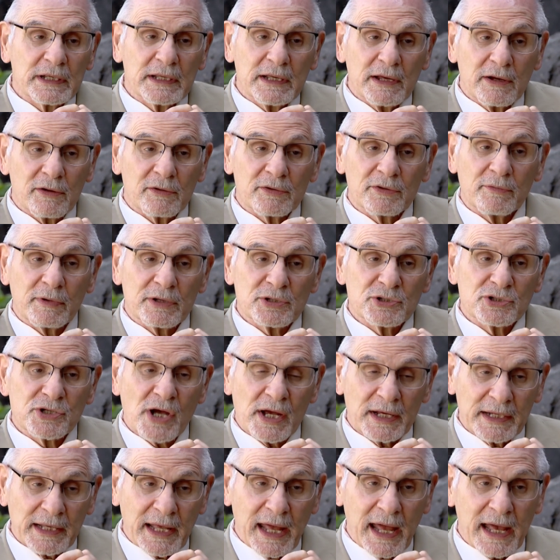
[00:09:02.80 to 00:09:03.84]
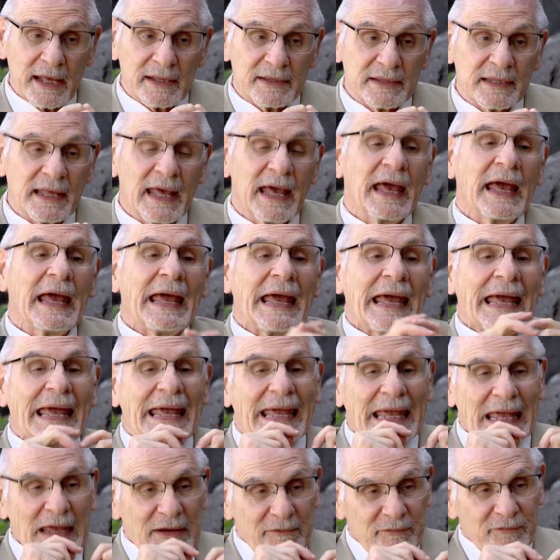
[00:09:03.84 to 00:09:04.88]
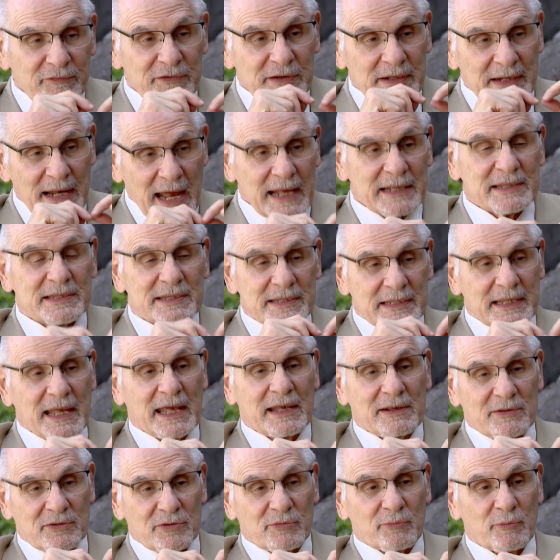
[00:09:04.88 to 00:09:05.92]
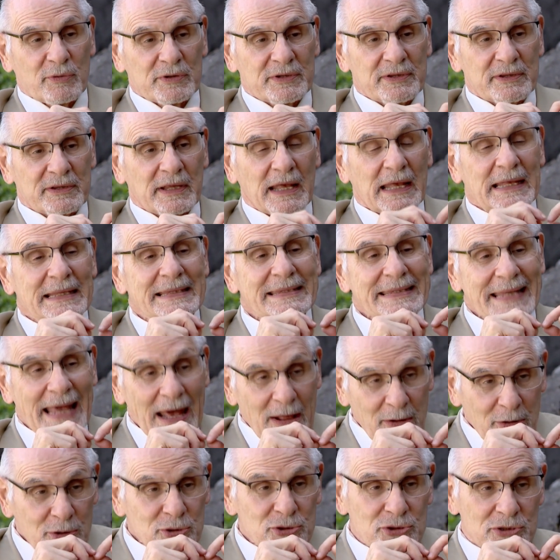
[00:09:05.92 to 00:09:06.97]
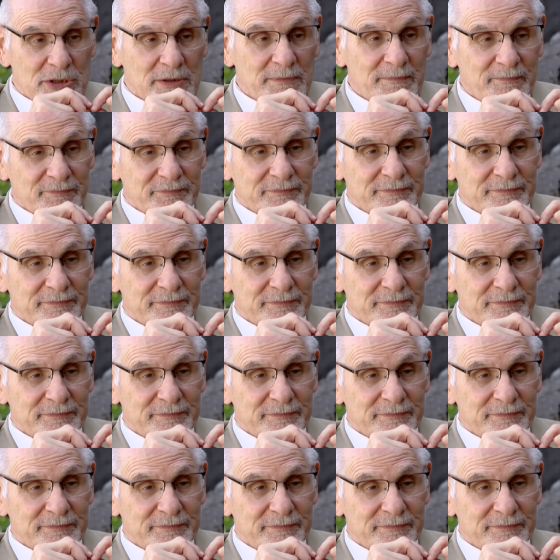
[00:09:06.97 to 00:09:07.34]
years, the way China has. If the United States was intelligent,